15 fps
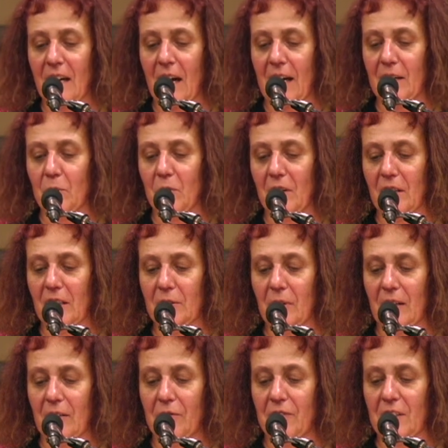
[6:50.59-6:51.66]
on a world
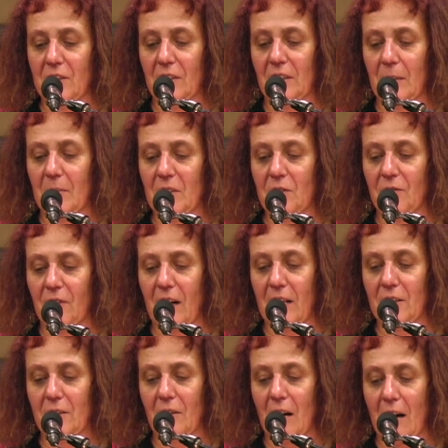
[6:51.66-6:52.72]
where officialdom is far
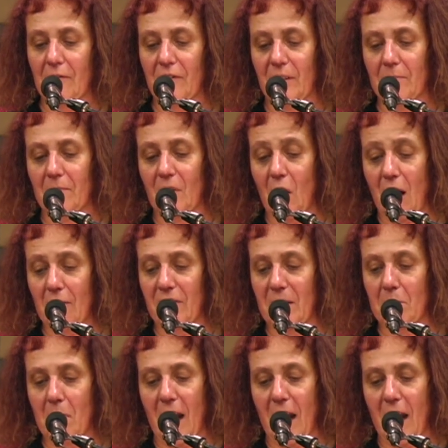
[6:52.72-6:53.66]
too often